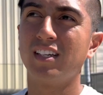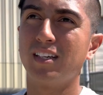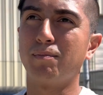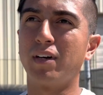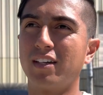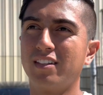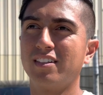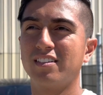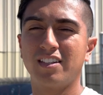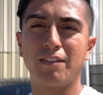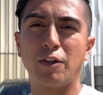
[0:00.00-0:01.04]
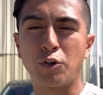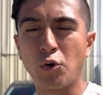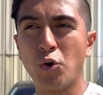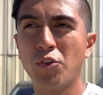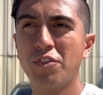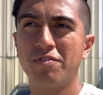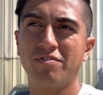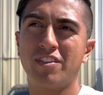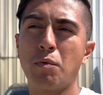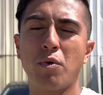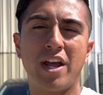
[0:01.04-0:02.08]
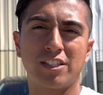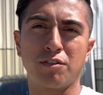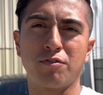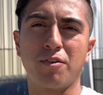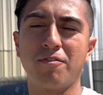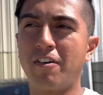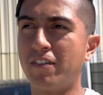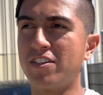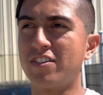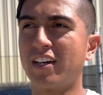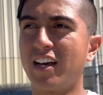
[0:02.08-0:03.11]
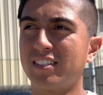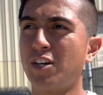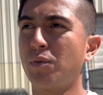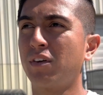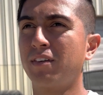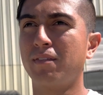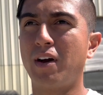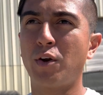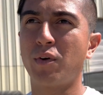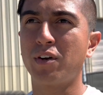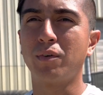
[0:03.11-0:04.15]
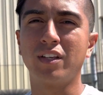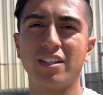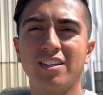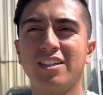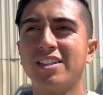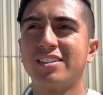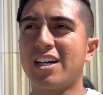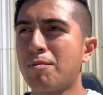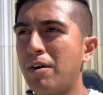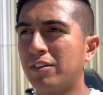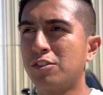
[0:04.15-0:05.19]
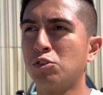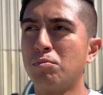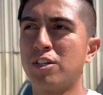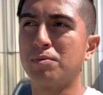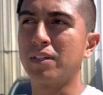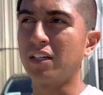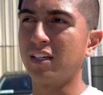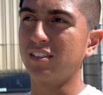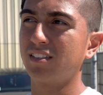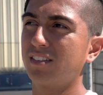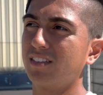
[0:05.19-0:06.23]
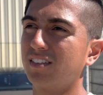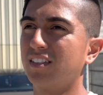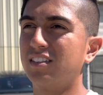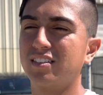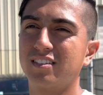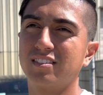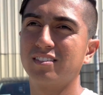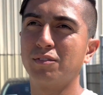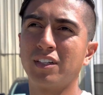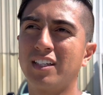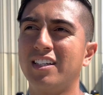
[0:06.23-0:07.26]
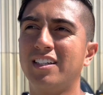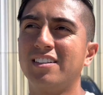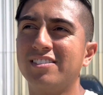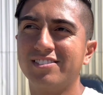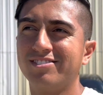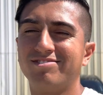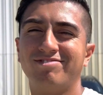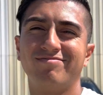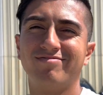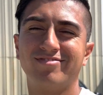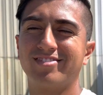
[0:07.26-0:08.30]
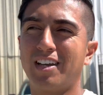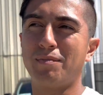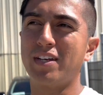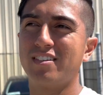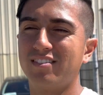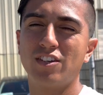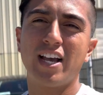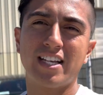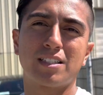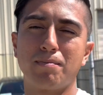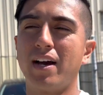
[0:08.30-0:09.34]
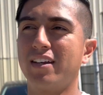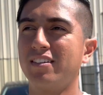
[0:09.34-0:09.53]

But if they're cool, they won't ask you for a VIN, you guys. I don't want to really talk about this too much because it's really, I mean, you guys could buy it.